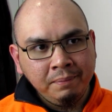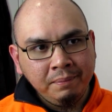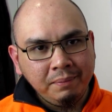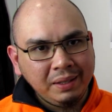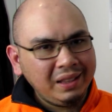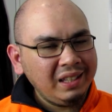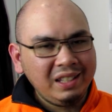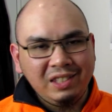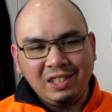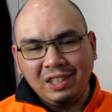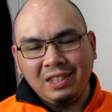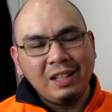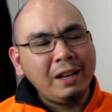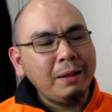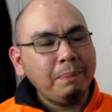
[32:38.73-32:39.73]
But it just
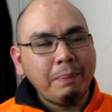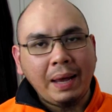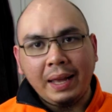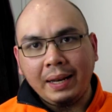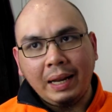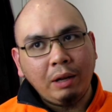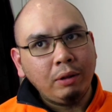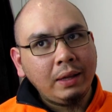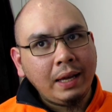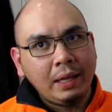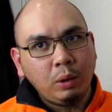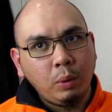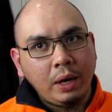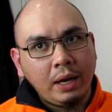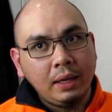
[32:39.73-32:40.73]
didn't pan out that
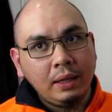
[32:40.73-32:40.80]
way.